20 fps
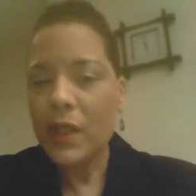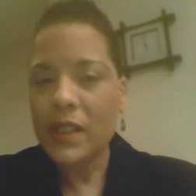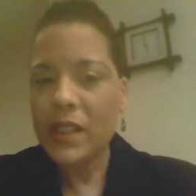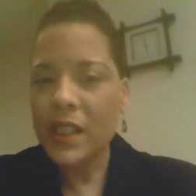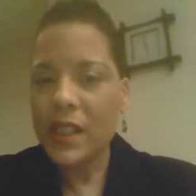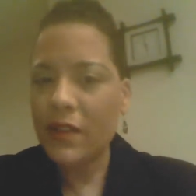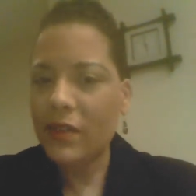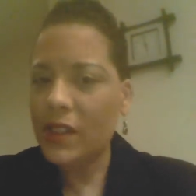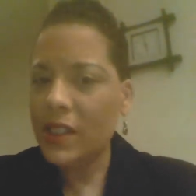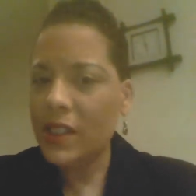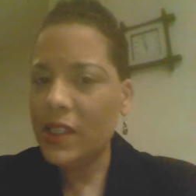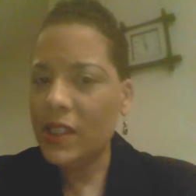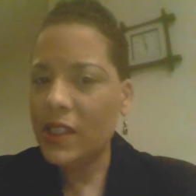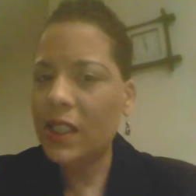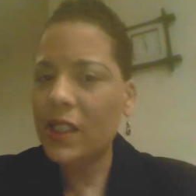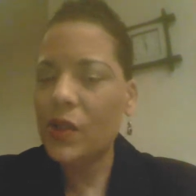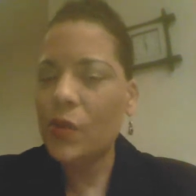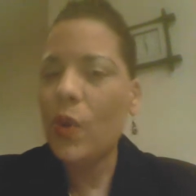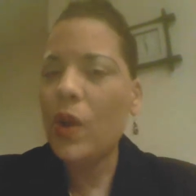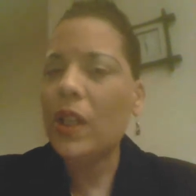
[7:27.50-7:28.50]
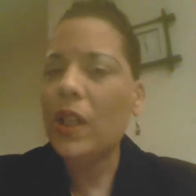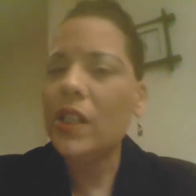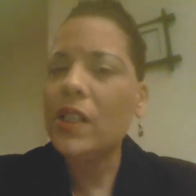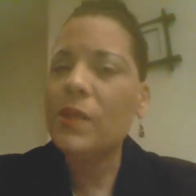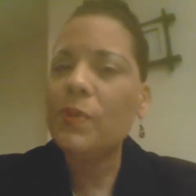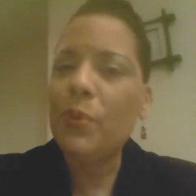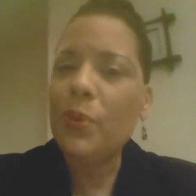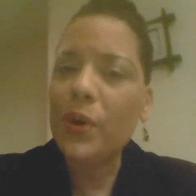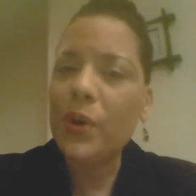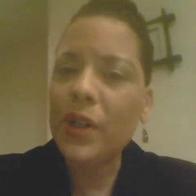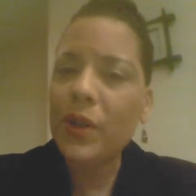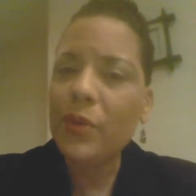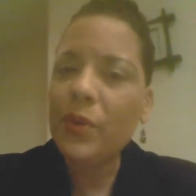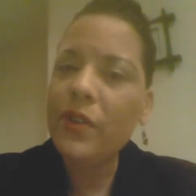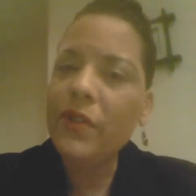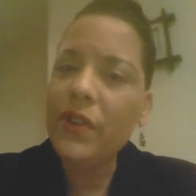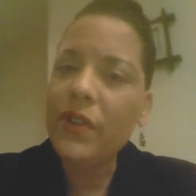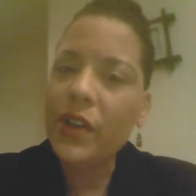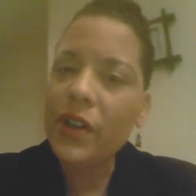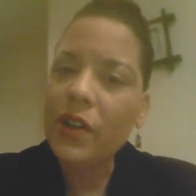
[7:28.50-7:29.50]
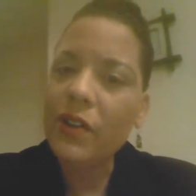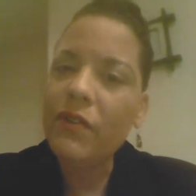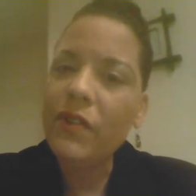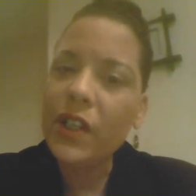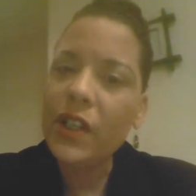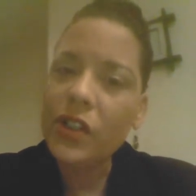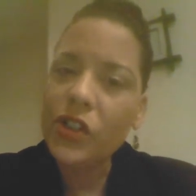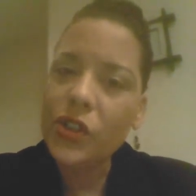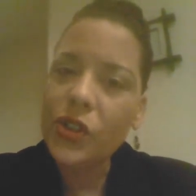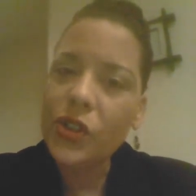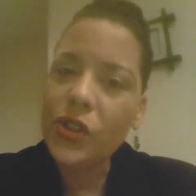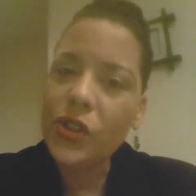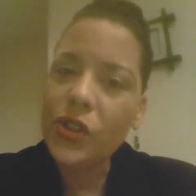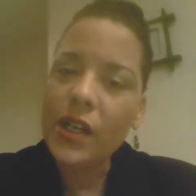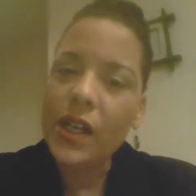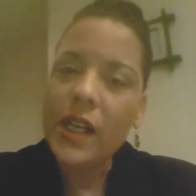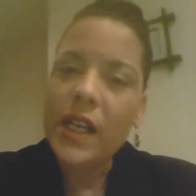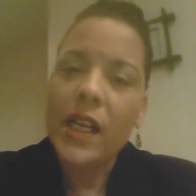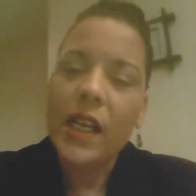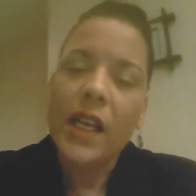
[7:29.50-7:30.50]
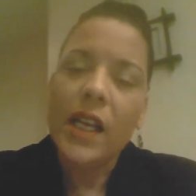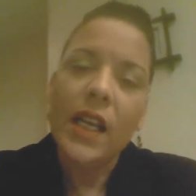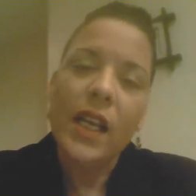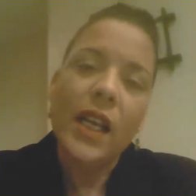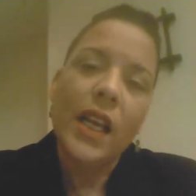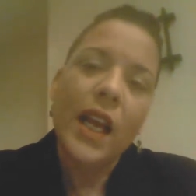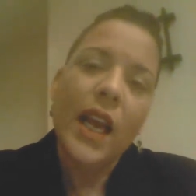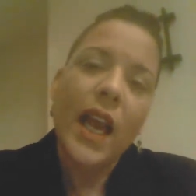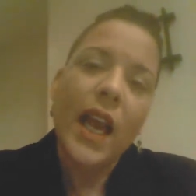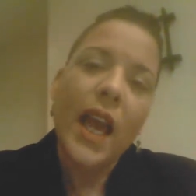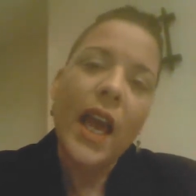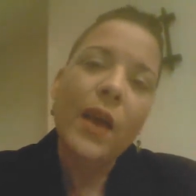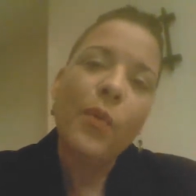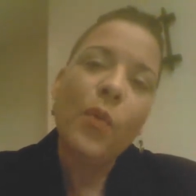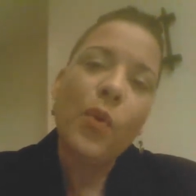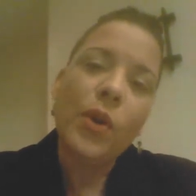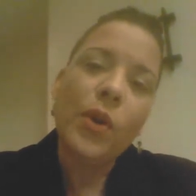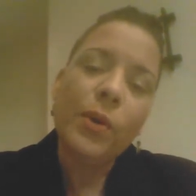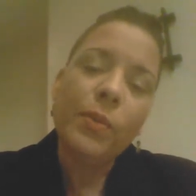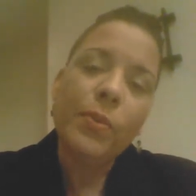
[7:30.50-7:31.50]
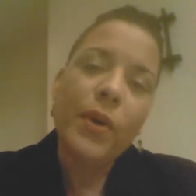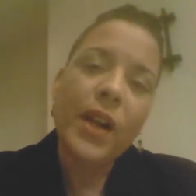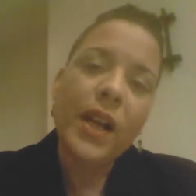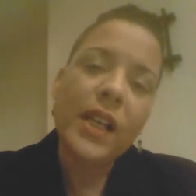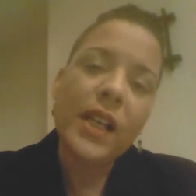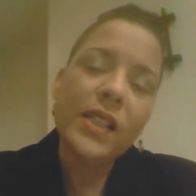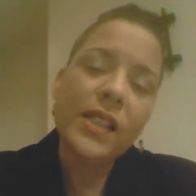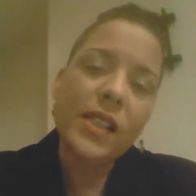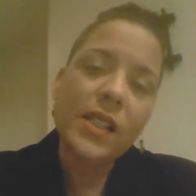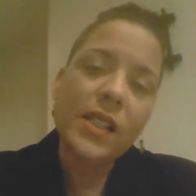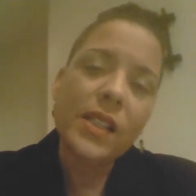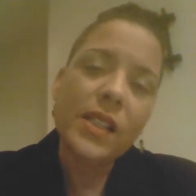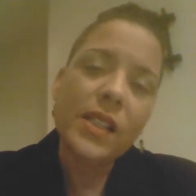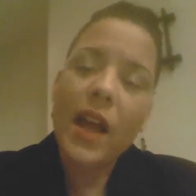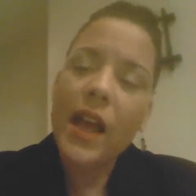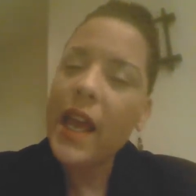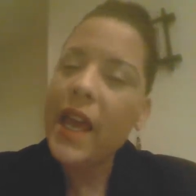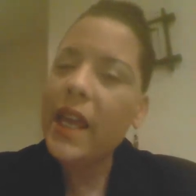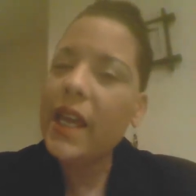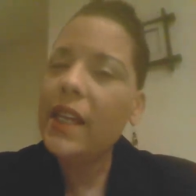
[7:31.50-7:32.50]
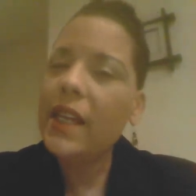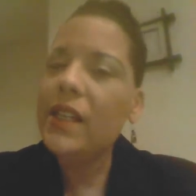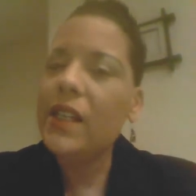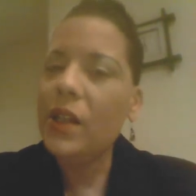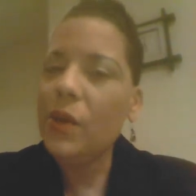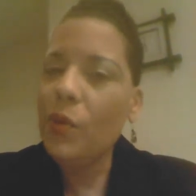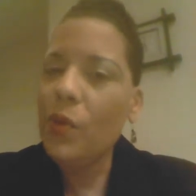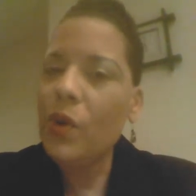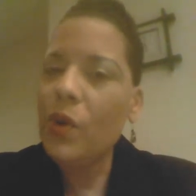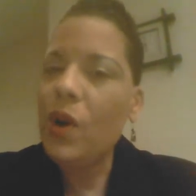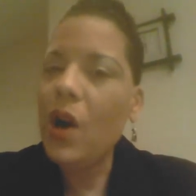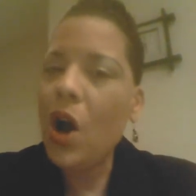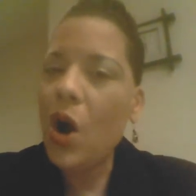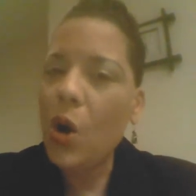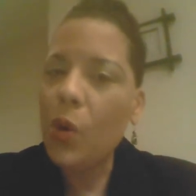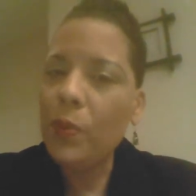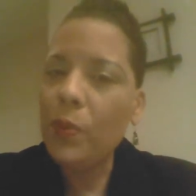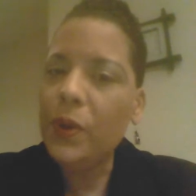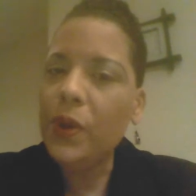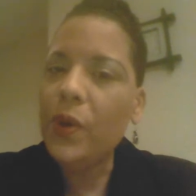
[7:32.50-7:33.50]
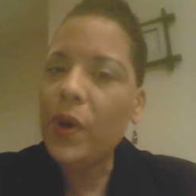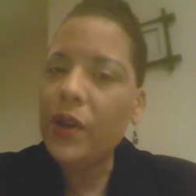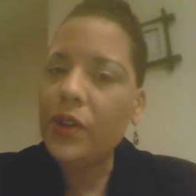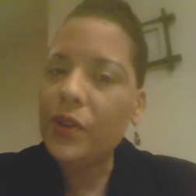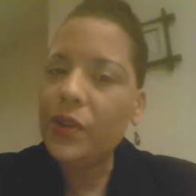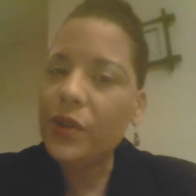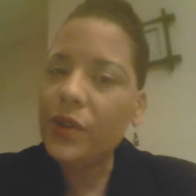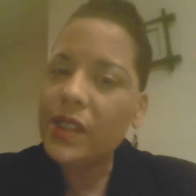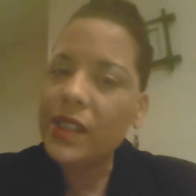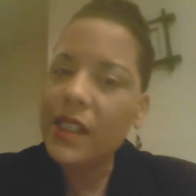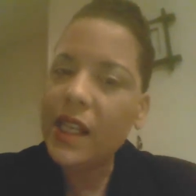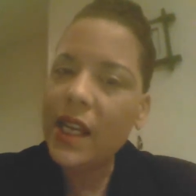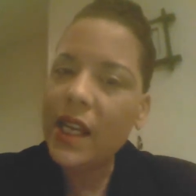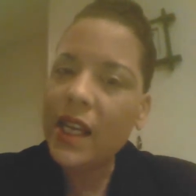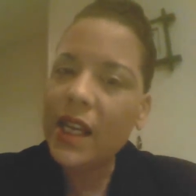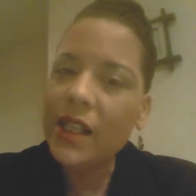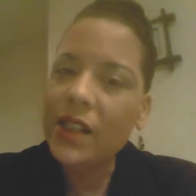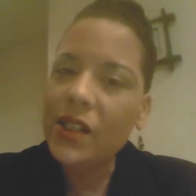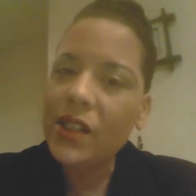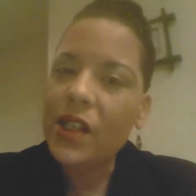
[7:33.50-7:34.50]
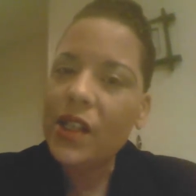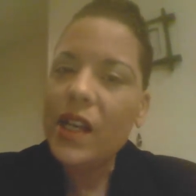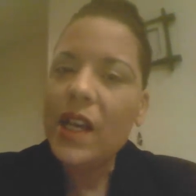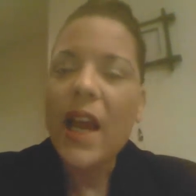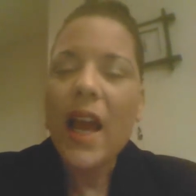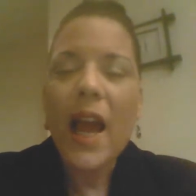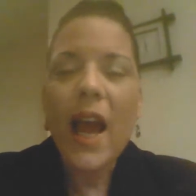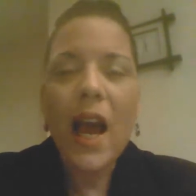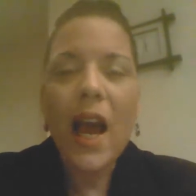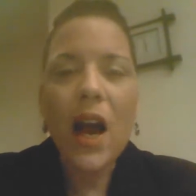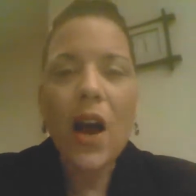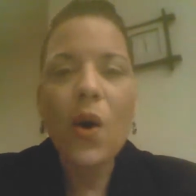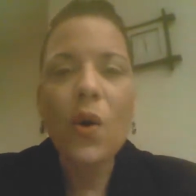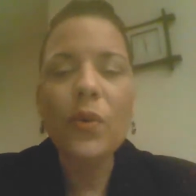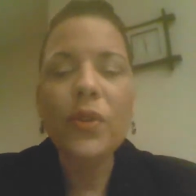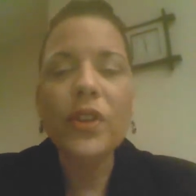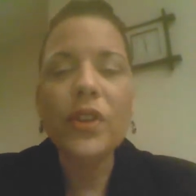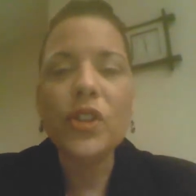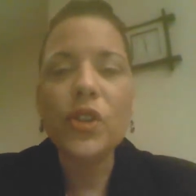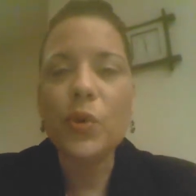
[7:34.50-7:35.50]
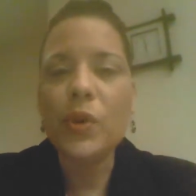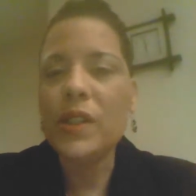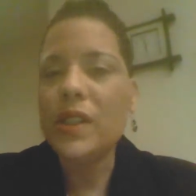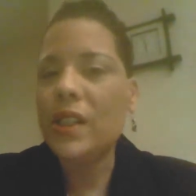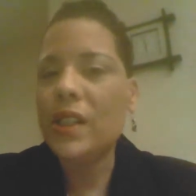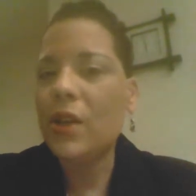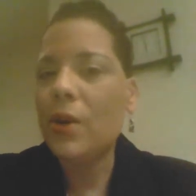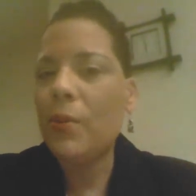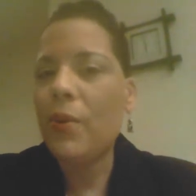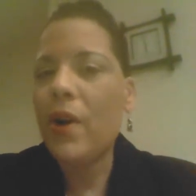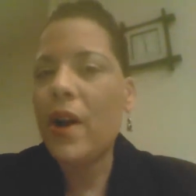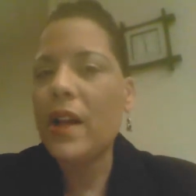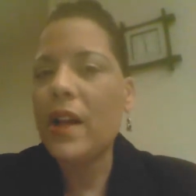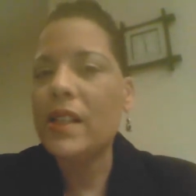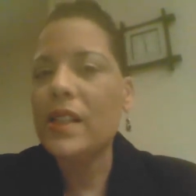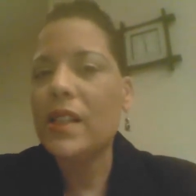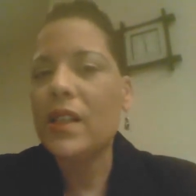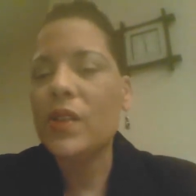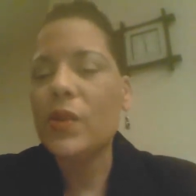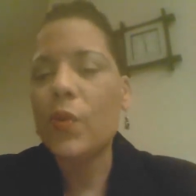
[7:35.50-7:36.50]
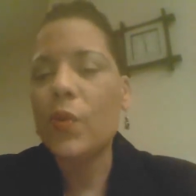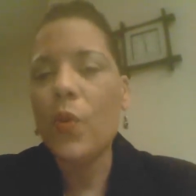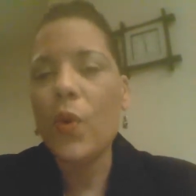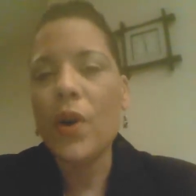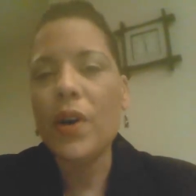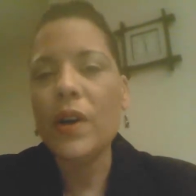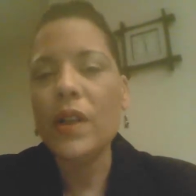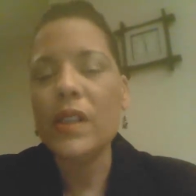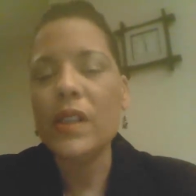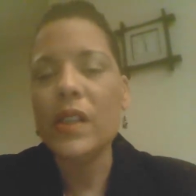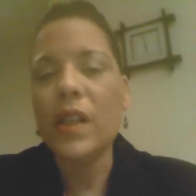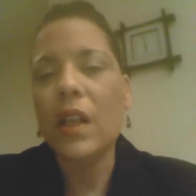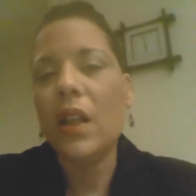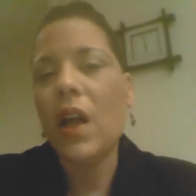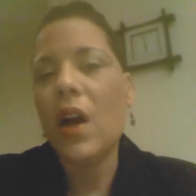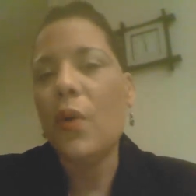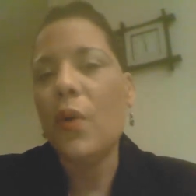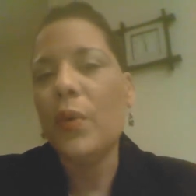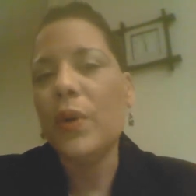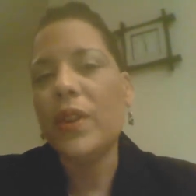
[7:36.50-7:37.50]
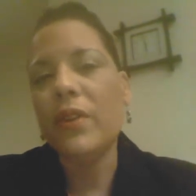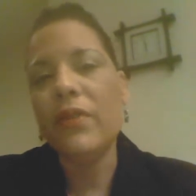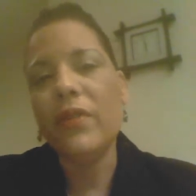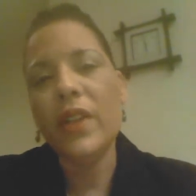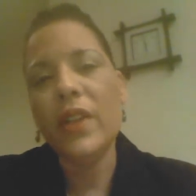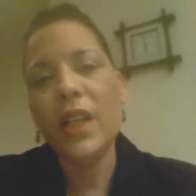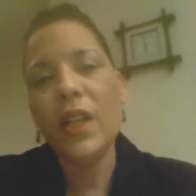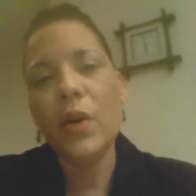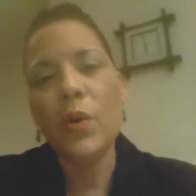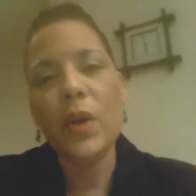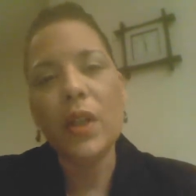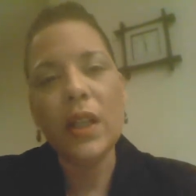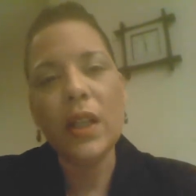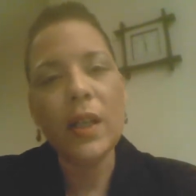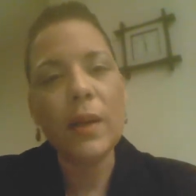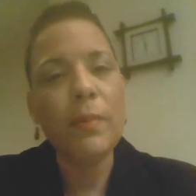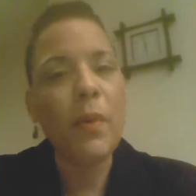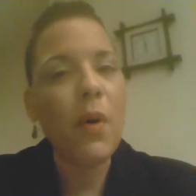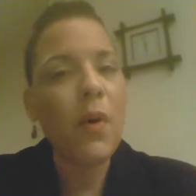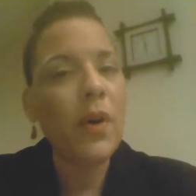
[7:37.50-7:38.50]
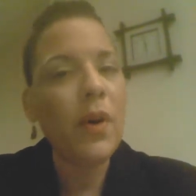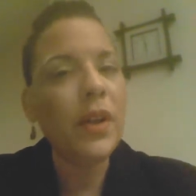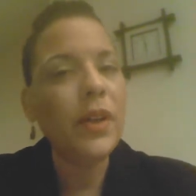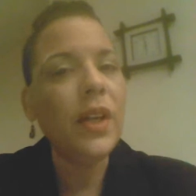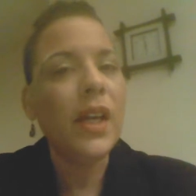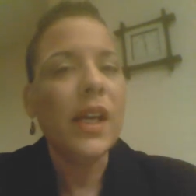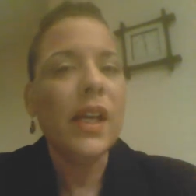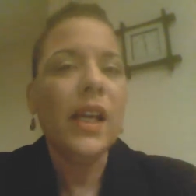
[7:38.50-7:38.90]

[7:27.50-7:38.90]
J17 as well as Britta Rivera Venture at WordPress, and it will help you understand how the short sale process works, along with a video clip on